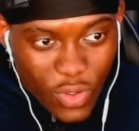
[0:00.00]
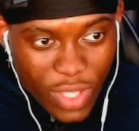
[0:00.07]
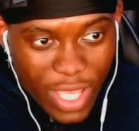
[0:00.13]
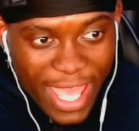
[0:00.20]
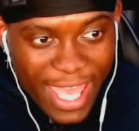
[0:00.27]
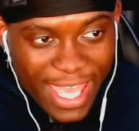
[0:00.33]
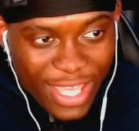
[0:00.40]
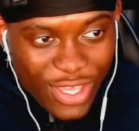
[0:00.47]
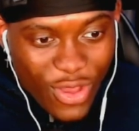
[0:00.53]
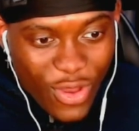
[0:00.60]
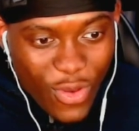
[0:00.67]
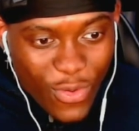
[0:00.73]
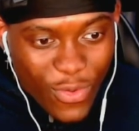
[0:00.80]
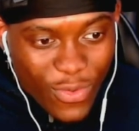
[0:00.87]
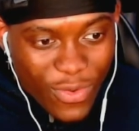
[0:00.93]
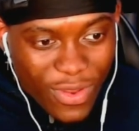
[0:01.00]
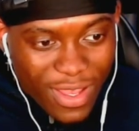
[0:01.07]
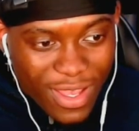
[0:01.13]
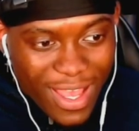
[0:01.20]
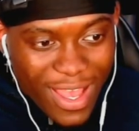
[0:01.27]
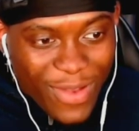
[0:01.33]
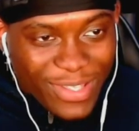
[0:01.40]
Hey, yo.
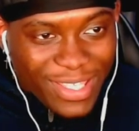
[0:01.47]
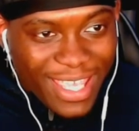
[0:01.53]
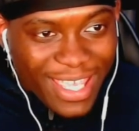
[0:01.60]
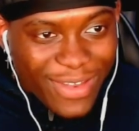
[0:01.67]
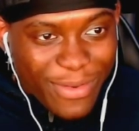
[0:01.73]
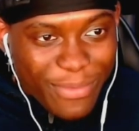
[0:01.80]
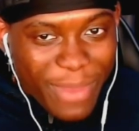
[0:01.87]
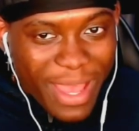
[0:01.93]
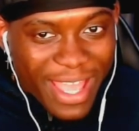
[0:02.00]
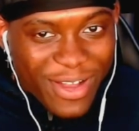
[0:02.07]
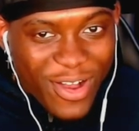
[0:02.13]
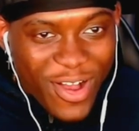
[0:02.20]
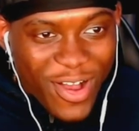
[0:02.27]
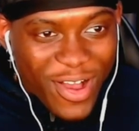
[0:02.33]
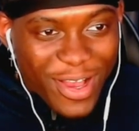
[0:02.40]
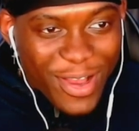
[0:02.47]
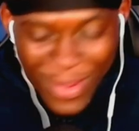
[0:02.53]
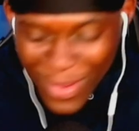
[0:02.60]
I'll take him in my car.